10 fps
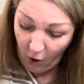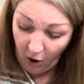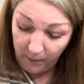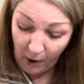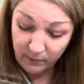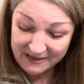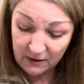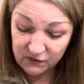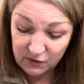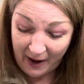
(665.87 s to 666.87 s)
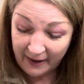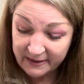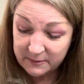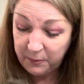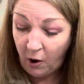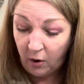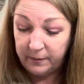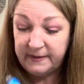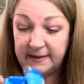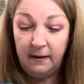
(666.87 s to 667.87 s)
Oh, I bought myself some ice
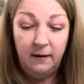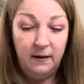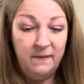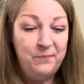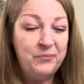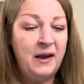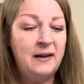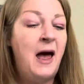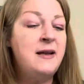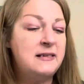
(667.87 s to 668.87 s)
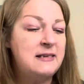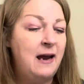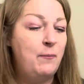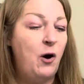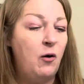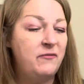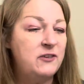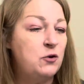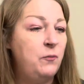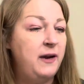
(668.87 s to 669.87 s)
pops. I'd like to say I bought them for
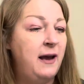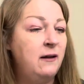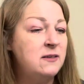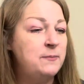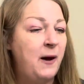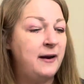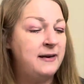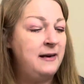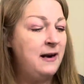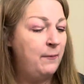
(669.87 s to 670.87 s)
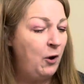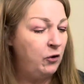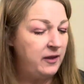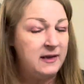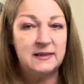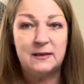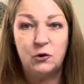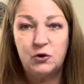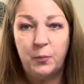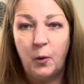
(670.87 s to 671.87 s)
somebody else, but I didn't. I bought these
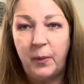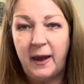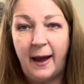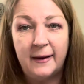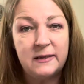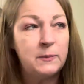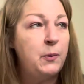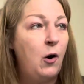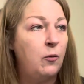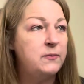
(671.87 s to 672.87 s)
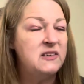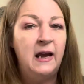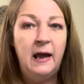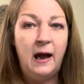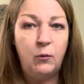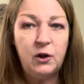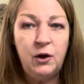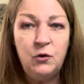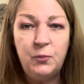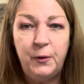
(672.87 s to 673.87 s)
slush puppy ice pops. I was
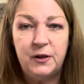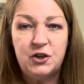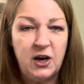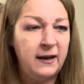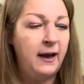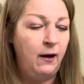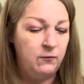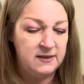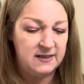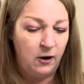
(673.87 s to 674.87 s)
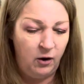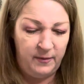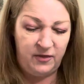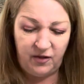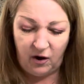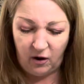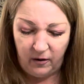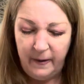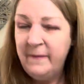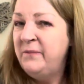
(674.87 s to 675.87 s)
queued up at the checkout and saw them and thought,